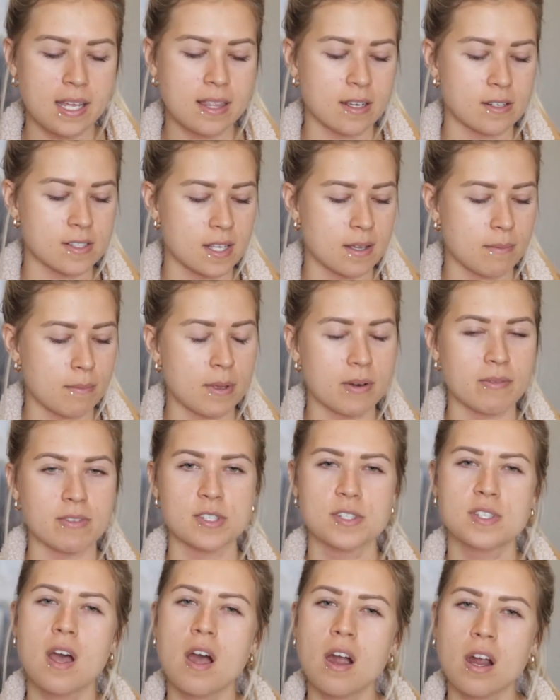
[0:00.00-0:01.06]
There's a bit of a
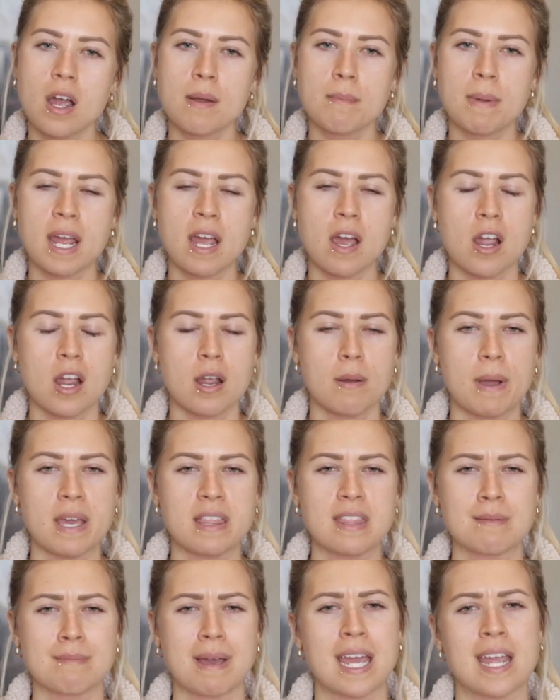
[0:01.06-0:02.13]
scar on my arm. I
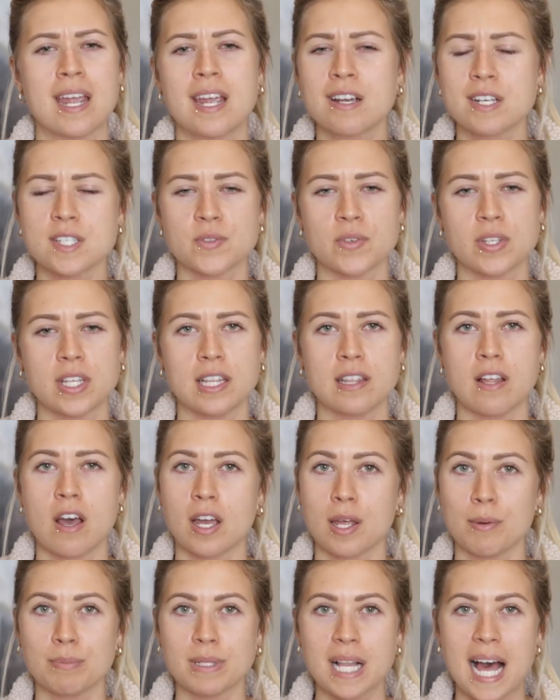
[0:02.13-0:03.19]
think my hair is really long
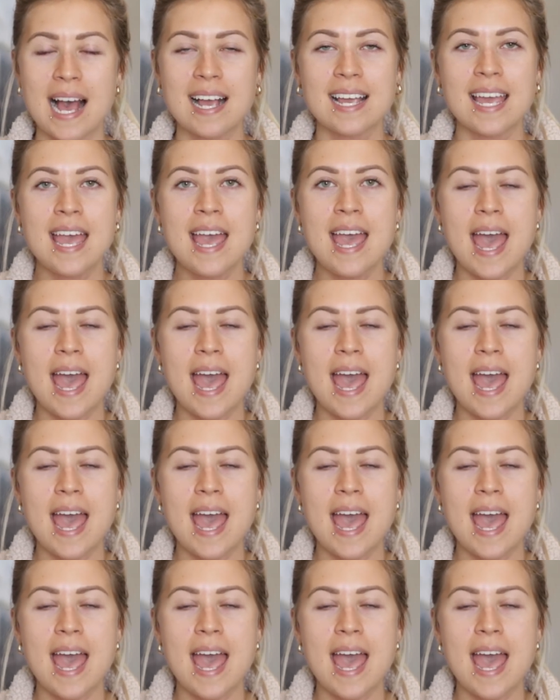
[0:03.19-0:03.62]
and black.